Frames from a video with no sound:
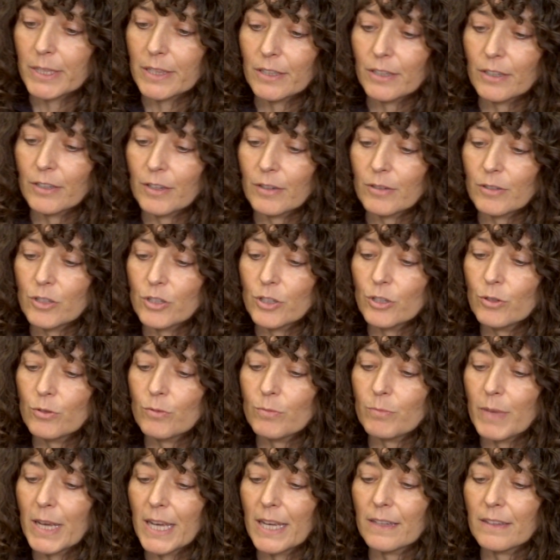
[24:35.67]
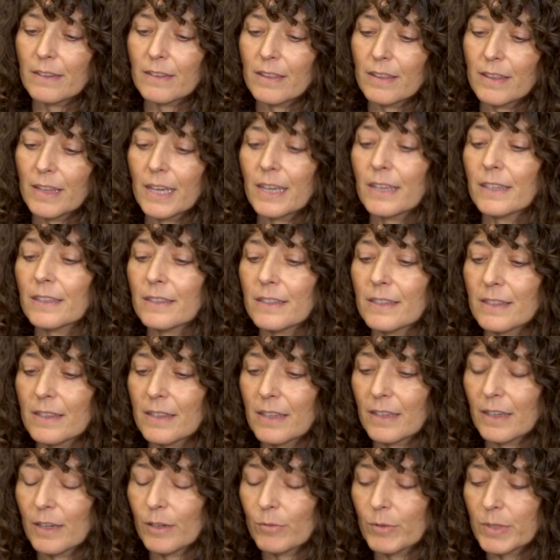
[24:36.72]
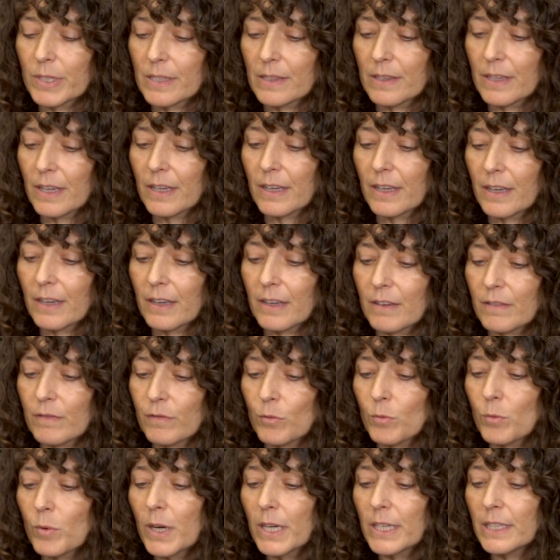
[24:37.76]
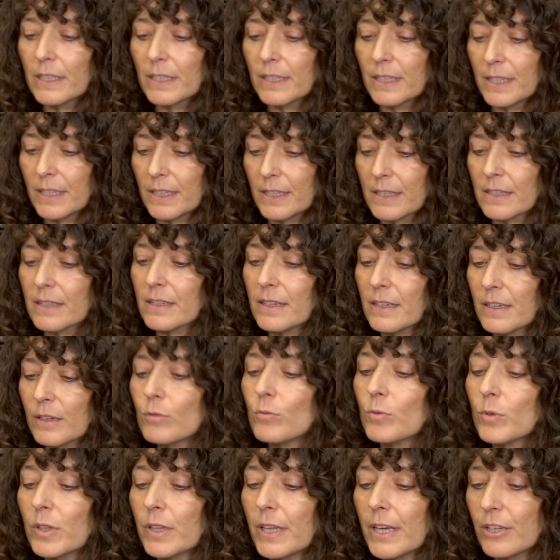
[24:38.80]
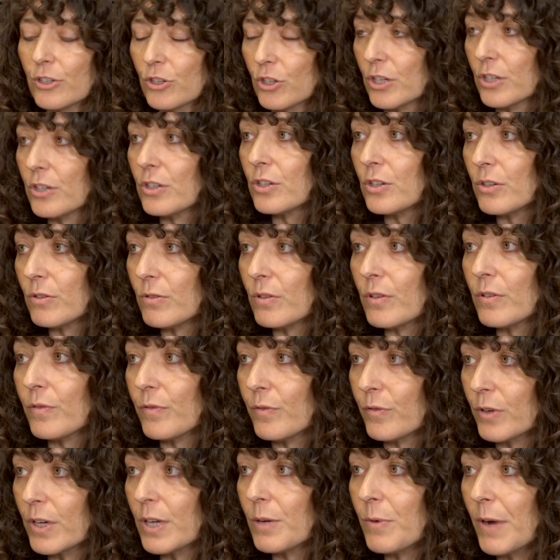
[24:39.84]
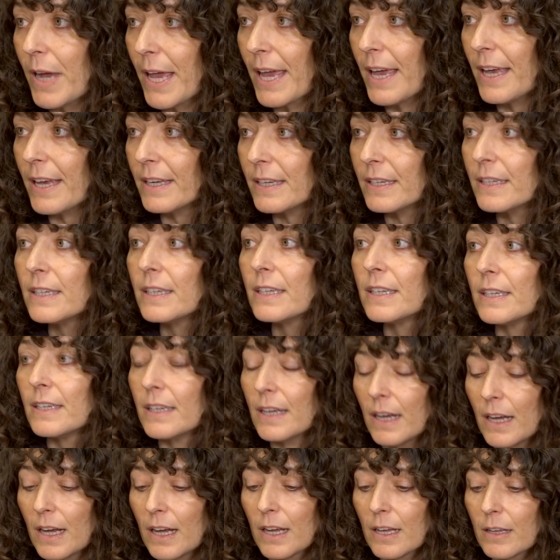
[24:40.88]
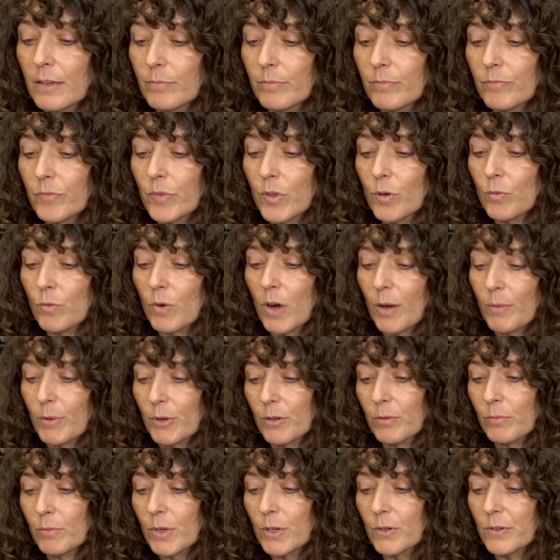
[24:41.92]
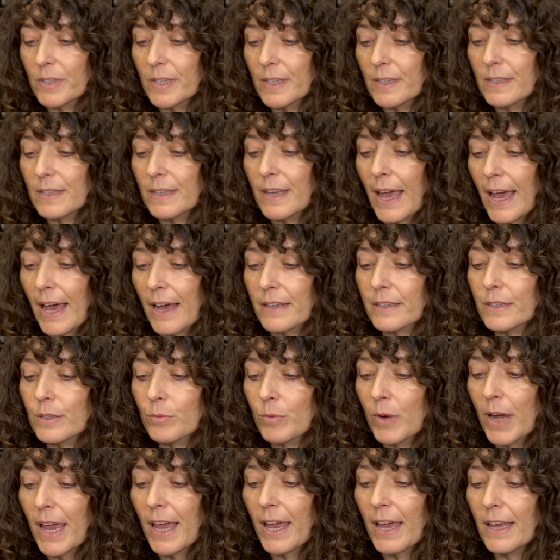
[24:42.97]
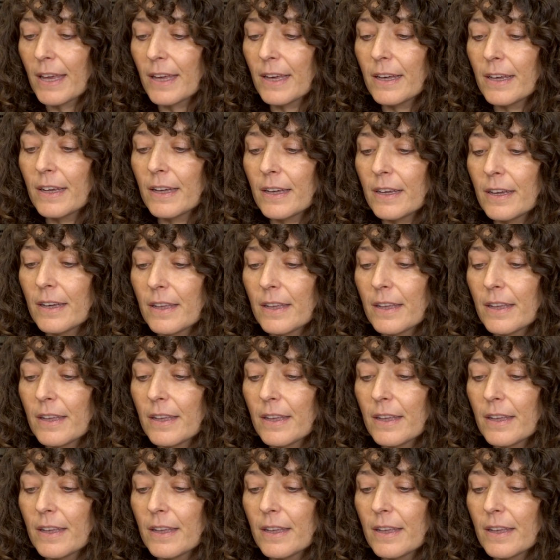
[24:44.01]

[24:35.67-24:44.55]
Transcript: but there are two main things that I was thinking of. One is in relation to the freeway, the Robert Moses Gasway.